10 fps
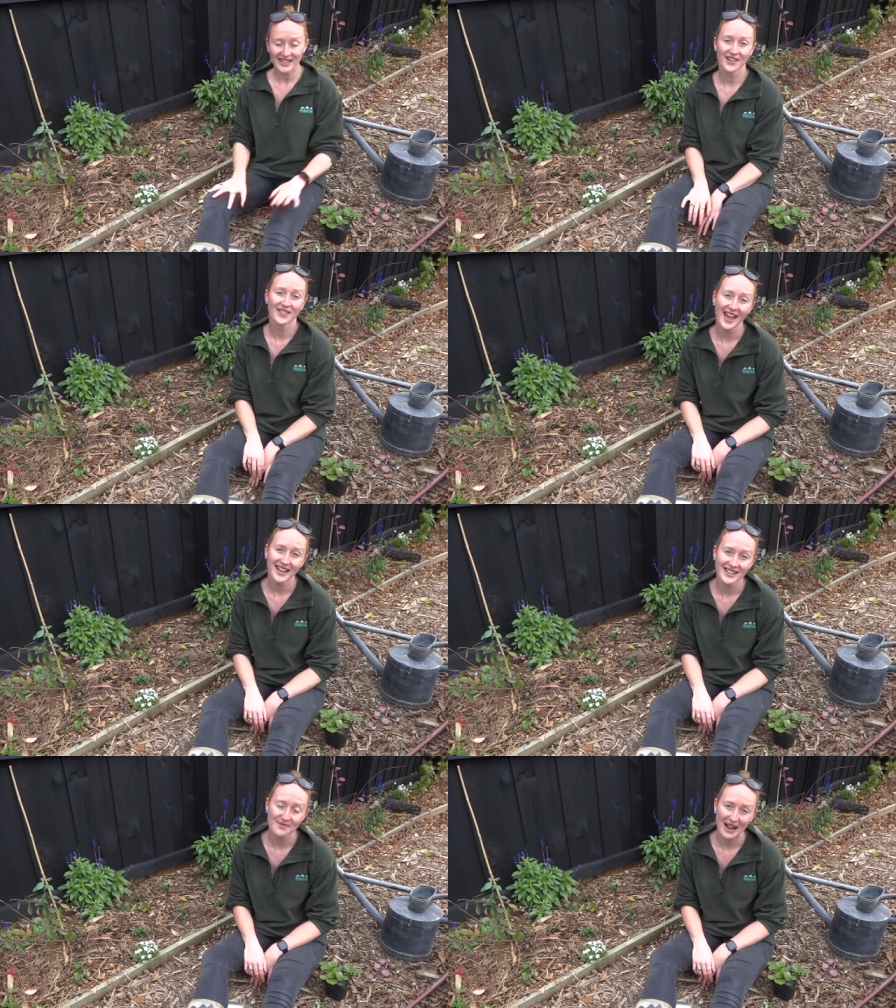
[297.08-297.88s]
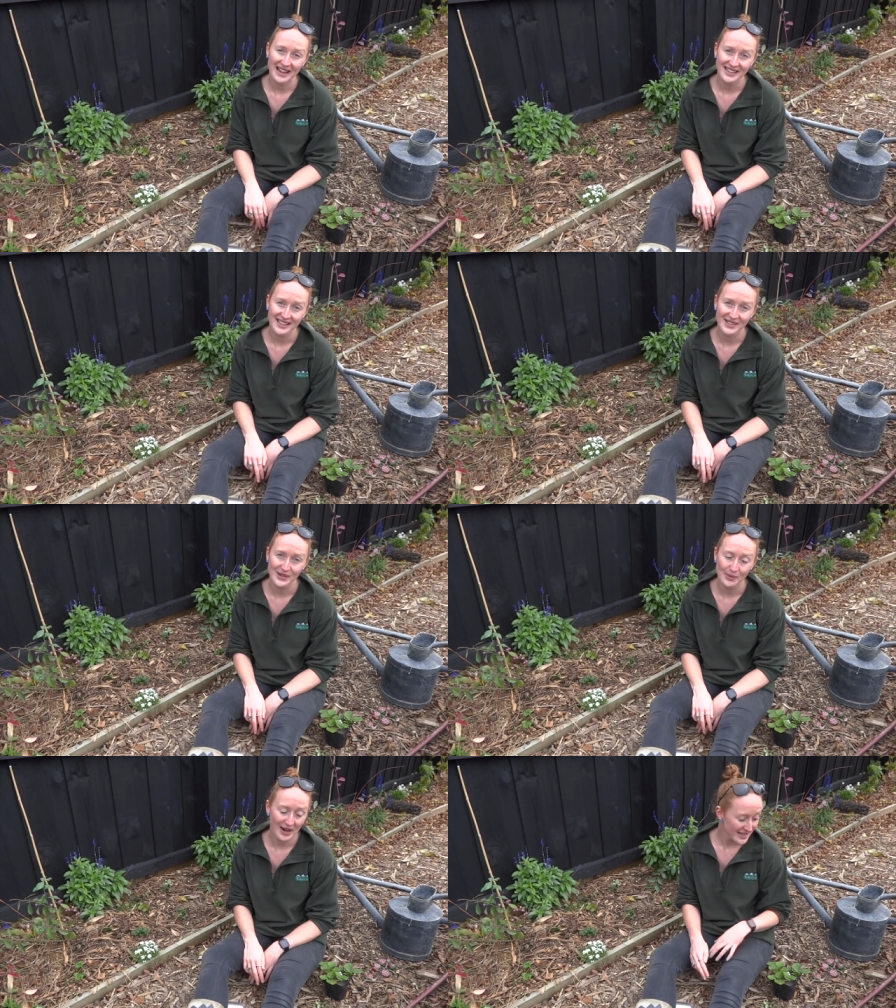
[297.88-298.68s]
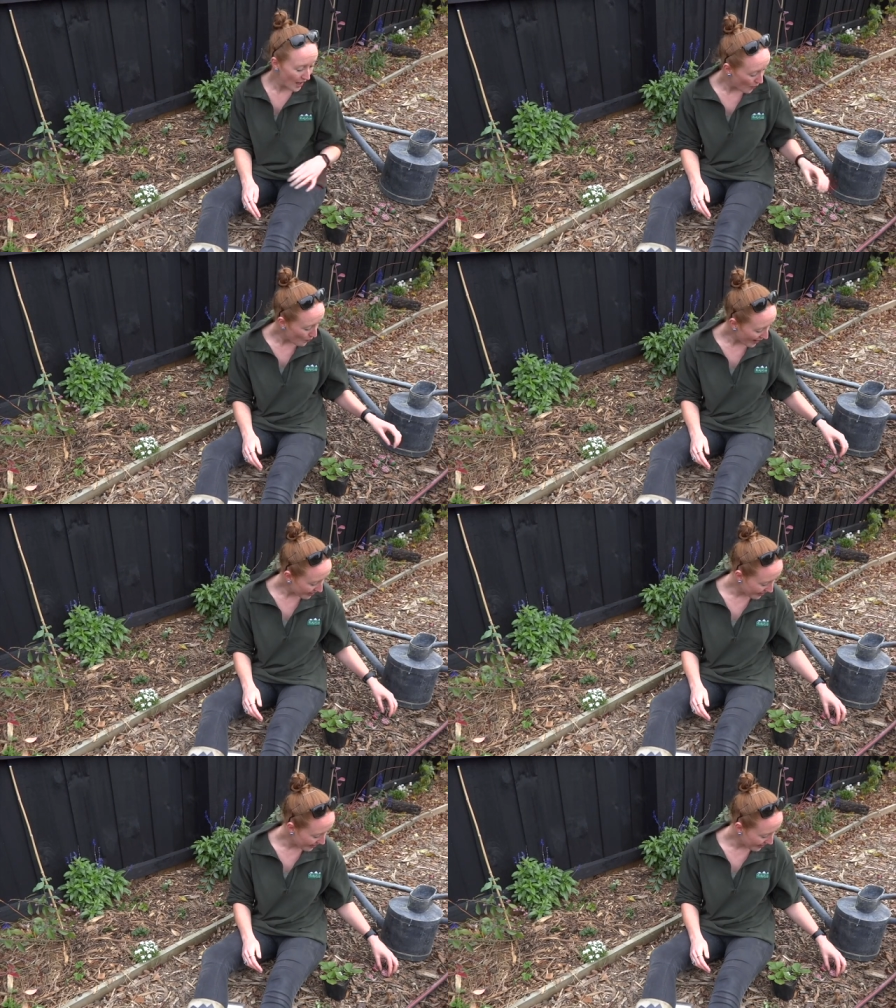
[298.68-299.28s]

So that is the planting of the strawberries. One